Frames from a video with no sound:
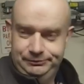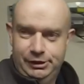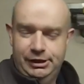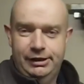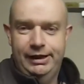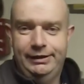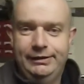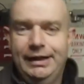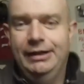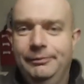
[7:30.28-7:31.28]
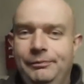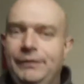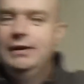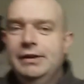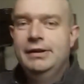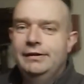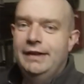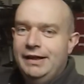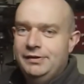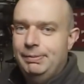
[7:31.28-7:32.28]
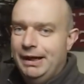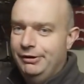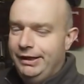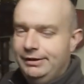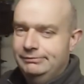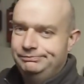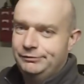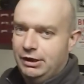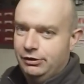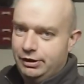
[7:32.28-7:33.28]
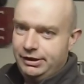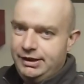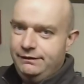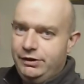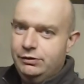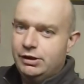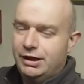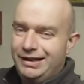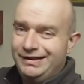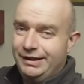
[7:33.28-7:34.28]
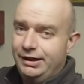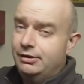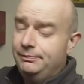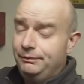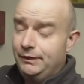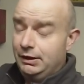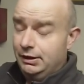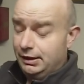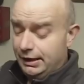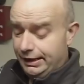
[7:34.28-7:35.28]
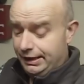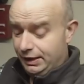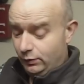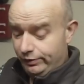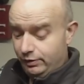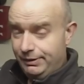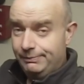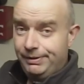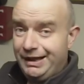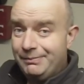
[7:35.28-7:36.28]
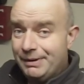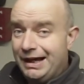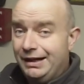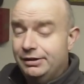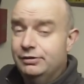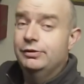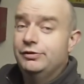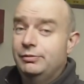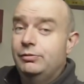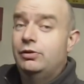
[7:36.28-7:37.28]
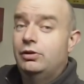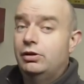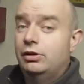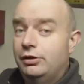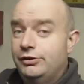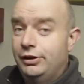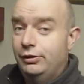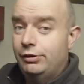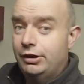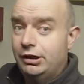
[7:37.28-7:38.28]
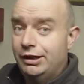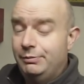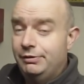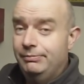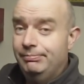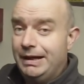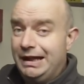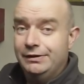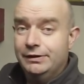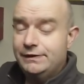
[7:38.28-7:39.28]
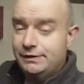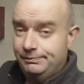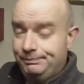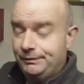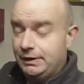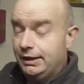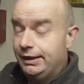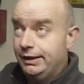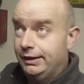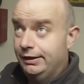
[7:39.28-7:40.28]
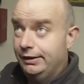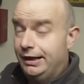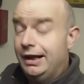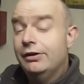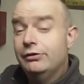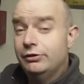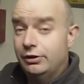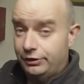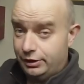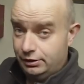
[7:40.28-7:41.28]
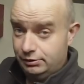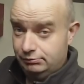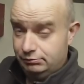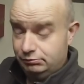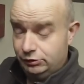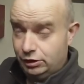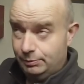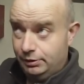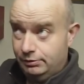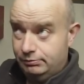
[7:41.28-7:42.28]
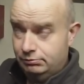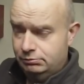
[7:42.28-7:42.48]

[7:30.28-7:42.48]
Alright, now, that's about it. I'm going to leave you guys there. Uh, we will be, be back with some more Toyota hybrid madness uh, and other normal